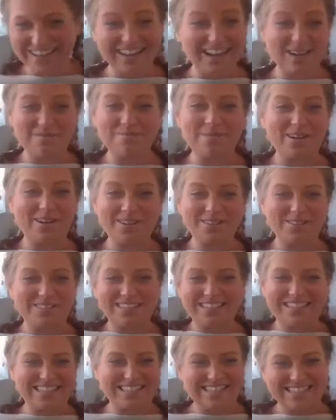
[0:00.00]
We're gonna get barred
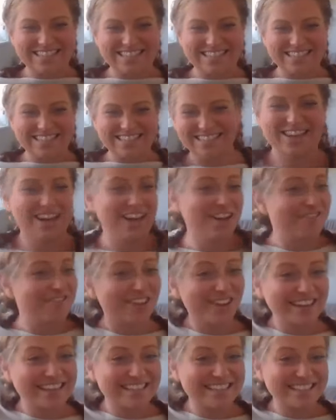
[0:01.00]
one of these days.
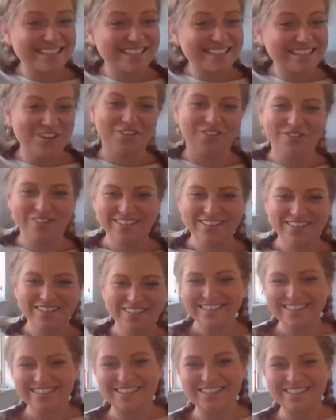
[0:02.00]
like right off.
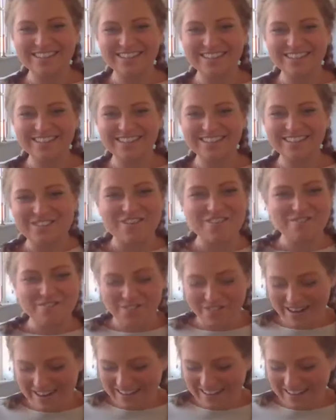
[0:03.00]
Don't ruin it for